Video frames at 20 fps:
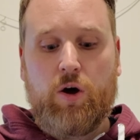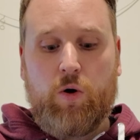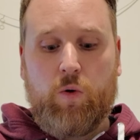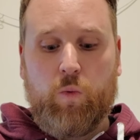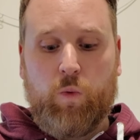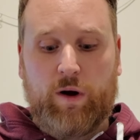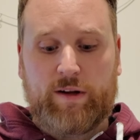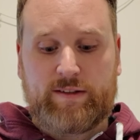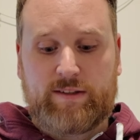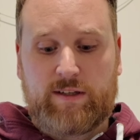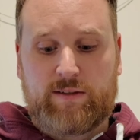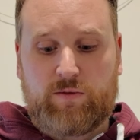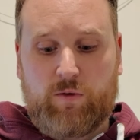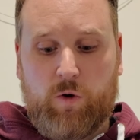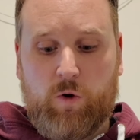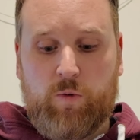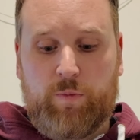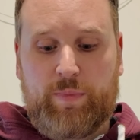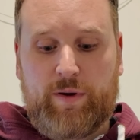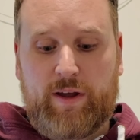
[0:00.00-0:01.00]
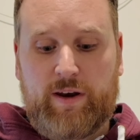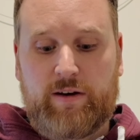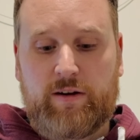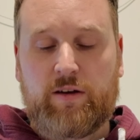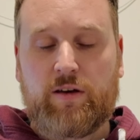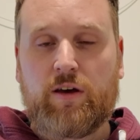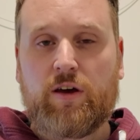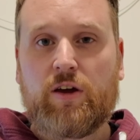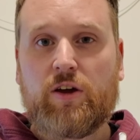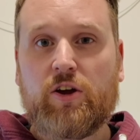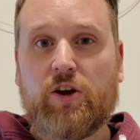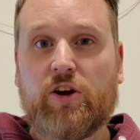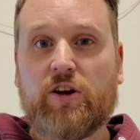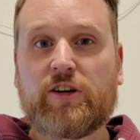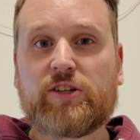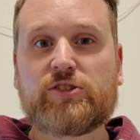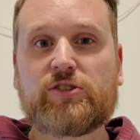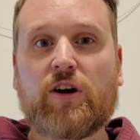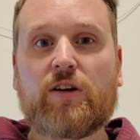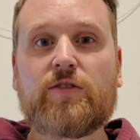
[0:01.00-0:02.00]
Once it's open, you're going
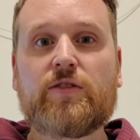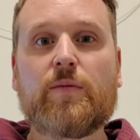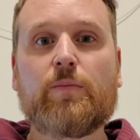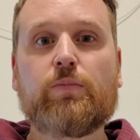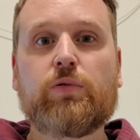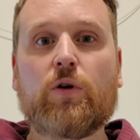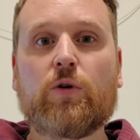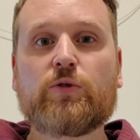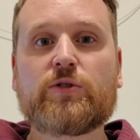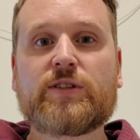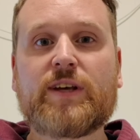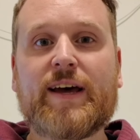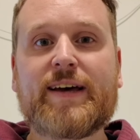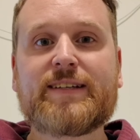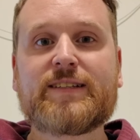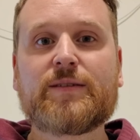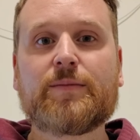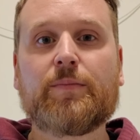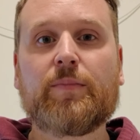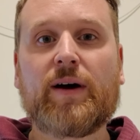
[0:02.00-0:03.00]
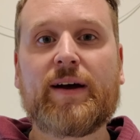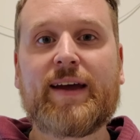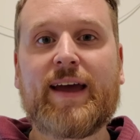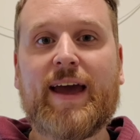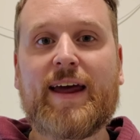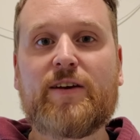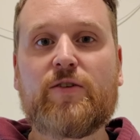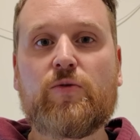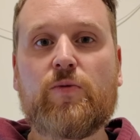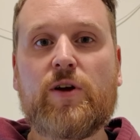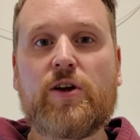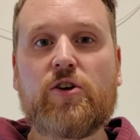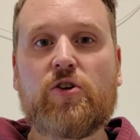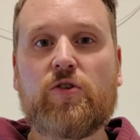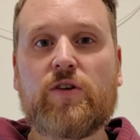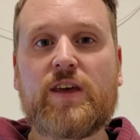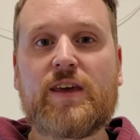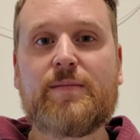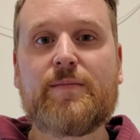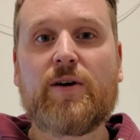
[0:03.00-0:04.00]
to start the process by entering
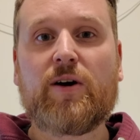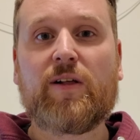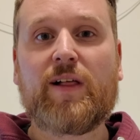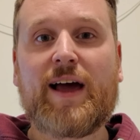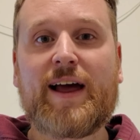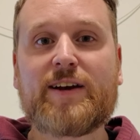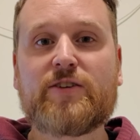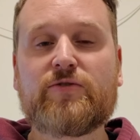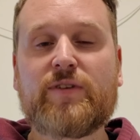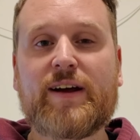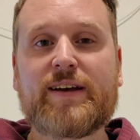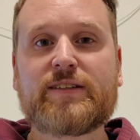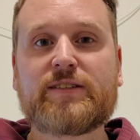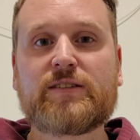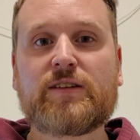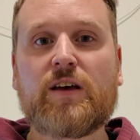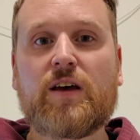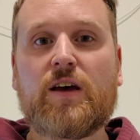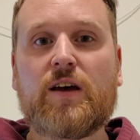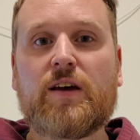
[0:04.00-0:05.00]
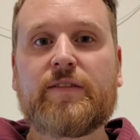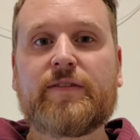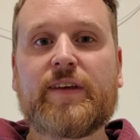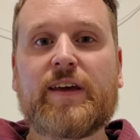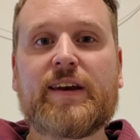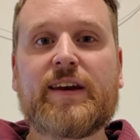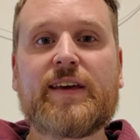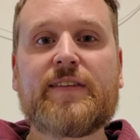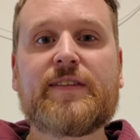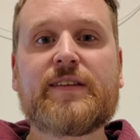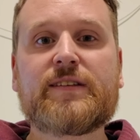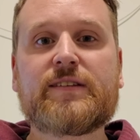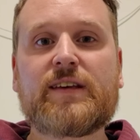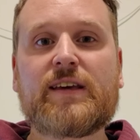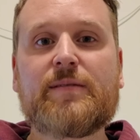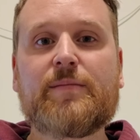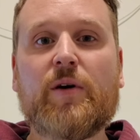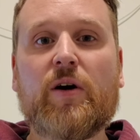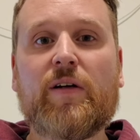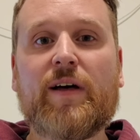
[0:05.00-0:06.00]
your email address. They need this
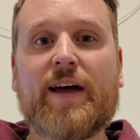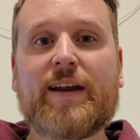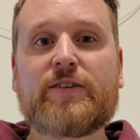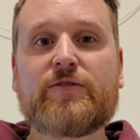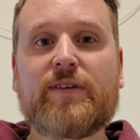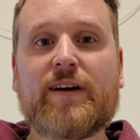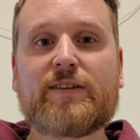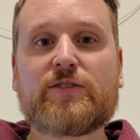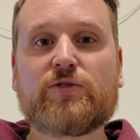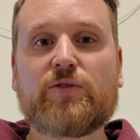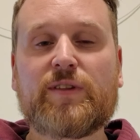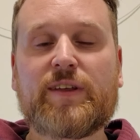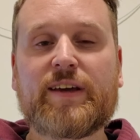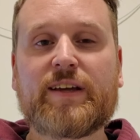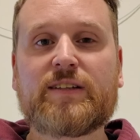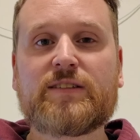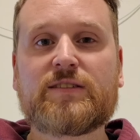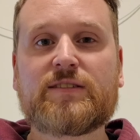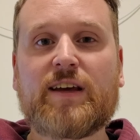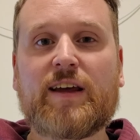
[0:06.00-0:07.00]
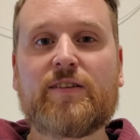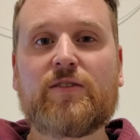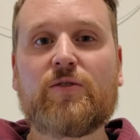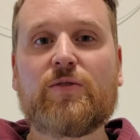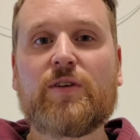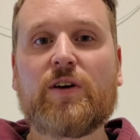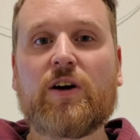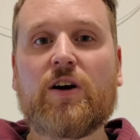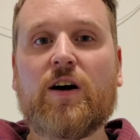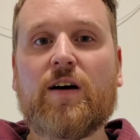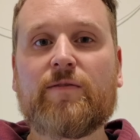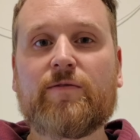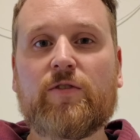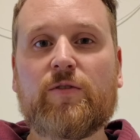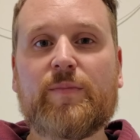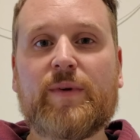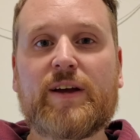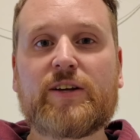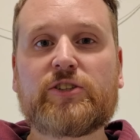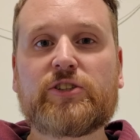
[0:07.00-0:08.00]
email address so they can send you the
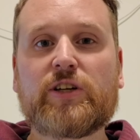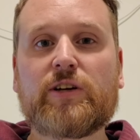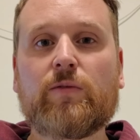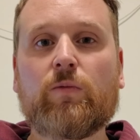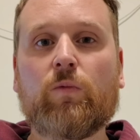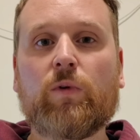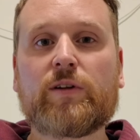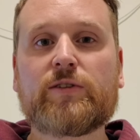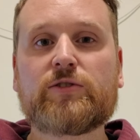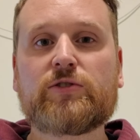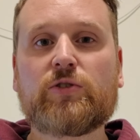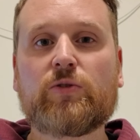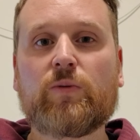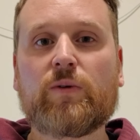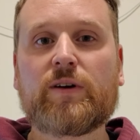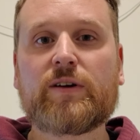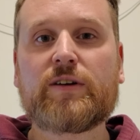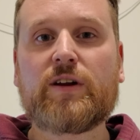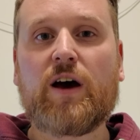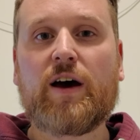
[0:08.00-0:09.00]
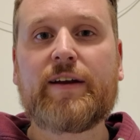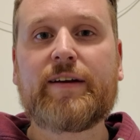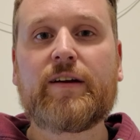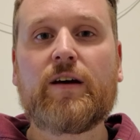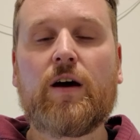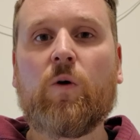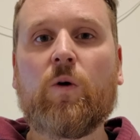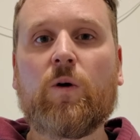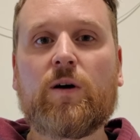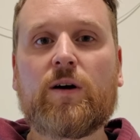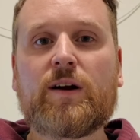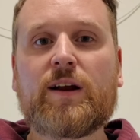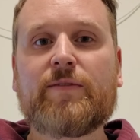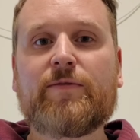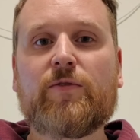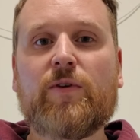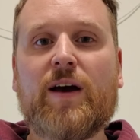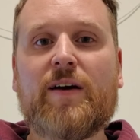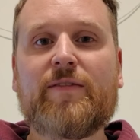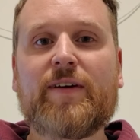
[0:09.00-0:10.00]
confirmation once you are done. Or
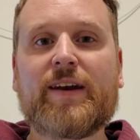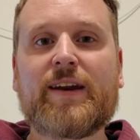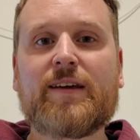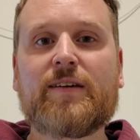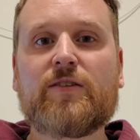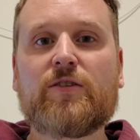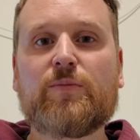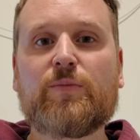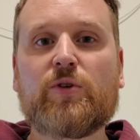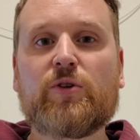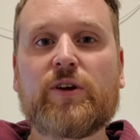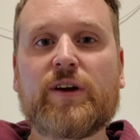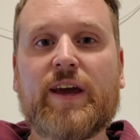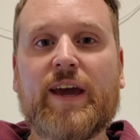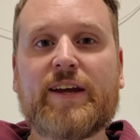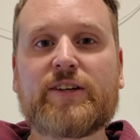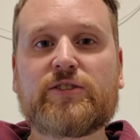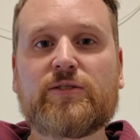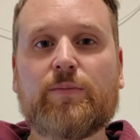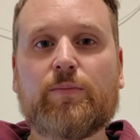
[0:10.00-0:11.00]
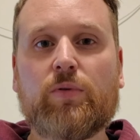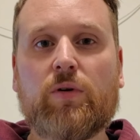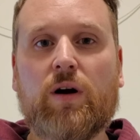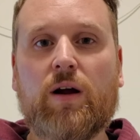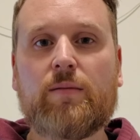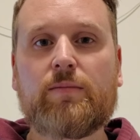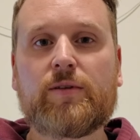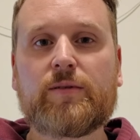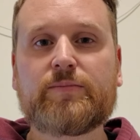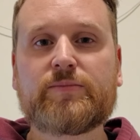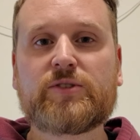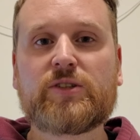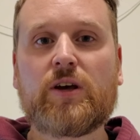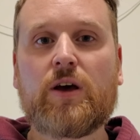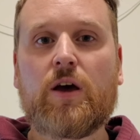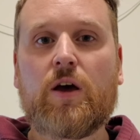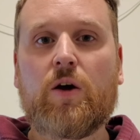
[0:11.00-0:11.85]
if you have any communication problems